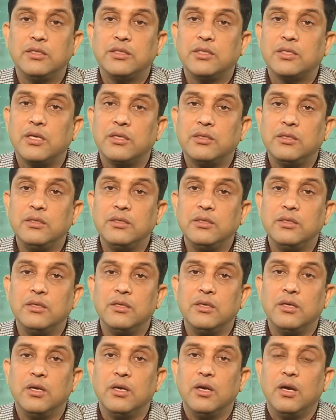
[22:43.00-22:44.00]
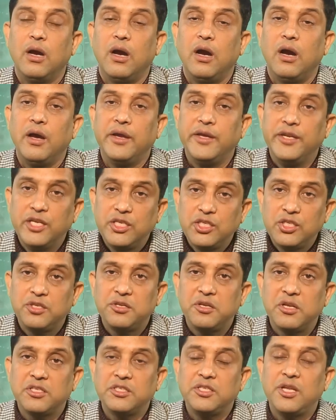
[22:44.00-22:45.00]
certain
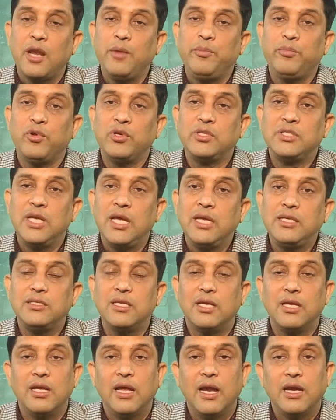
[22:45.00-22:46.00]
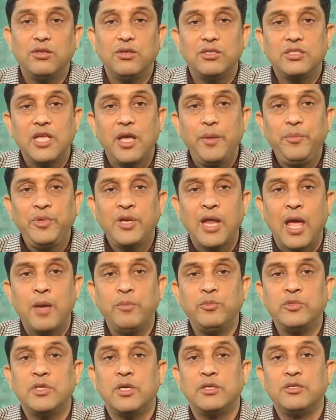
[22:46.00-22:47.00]
instructional process, at the same
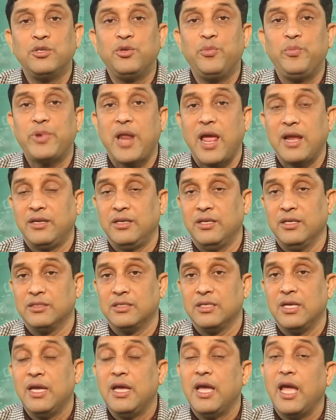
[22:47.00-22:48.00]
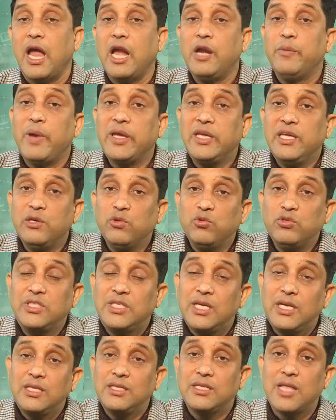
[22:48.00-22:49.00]
time certain practice, and by
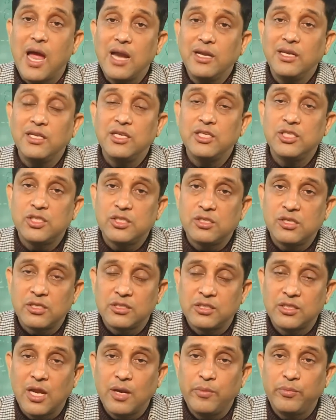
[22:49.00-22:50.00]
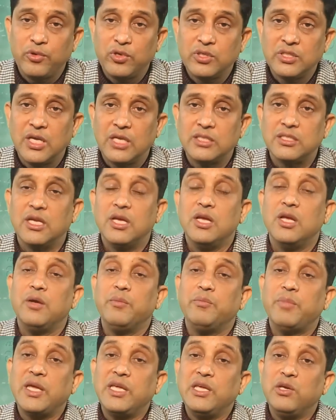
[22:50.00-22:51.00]
using that instructional process,
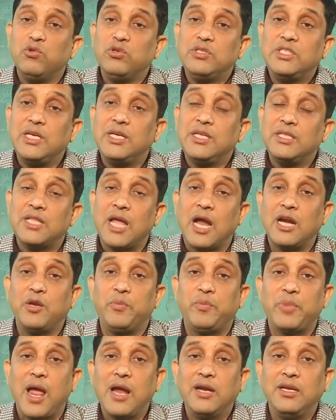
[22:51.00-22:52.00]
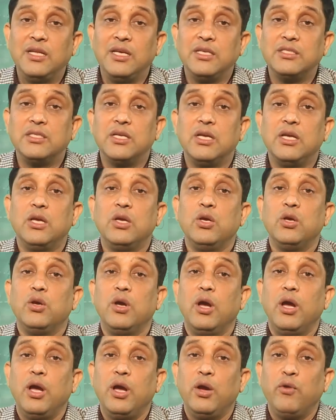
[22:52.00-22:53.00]
by using that practice,
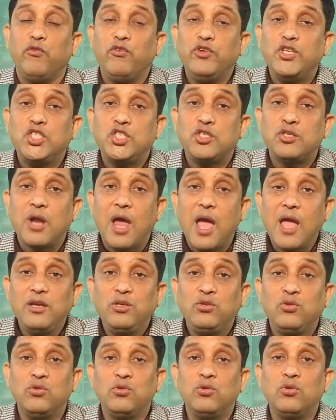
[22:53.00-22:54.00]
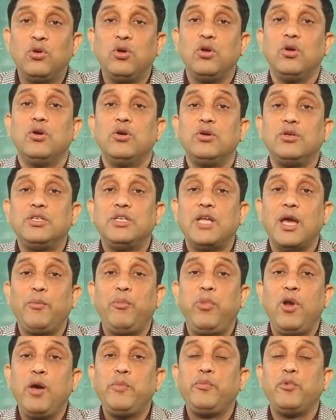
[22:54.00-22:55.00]
we try to
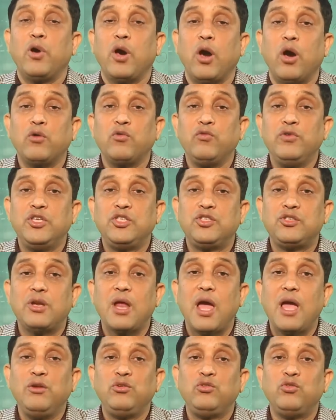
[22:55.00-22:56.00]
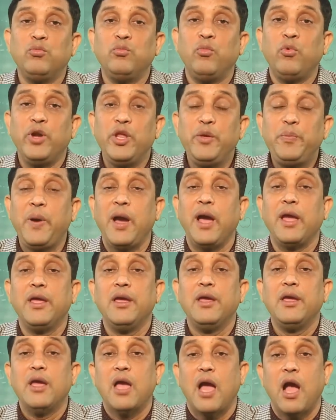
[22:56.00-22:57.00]
develop or we try to modify
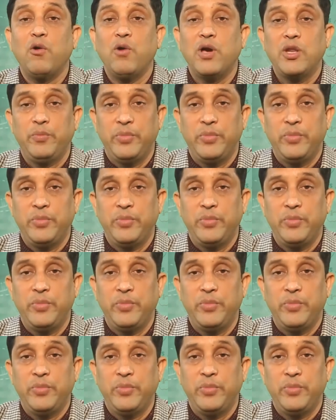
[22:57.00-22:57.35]
our